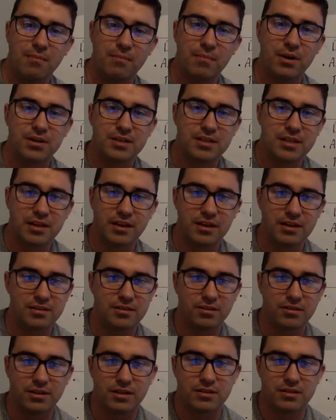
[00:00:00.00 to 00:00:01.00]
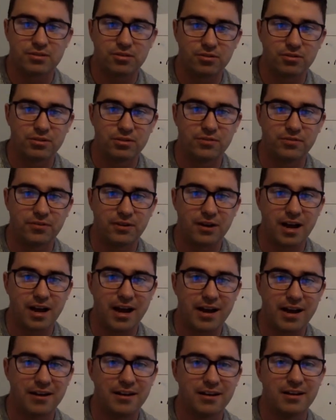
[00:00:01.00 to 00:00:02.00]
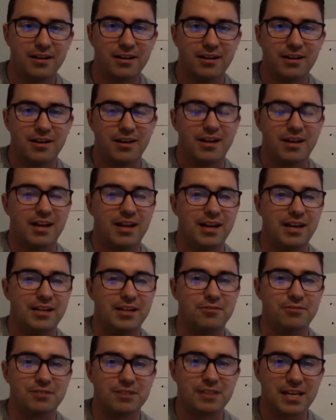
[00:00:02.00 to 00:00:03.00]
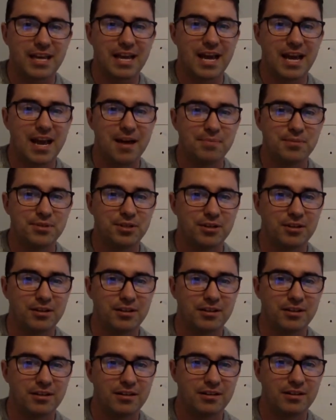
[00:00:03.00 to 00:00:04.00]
mercenary, so like a soldier for hire, and he was captured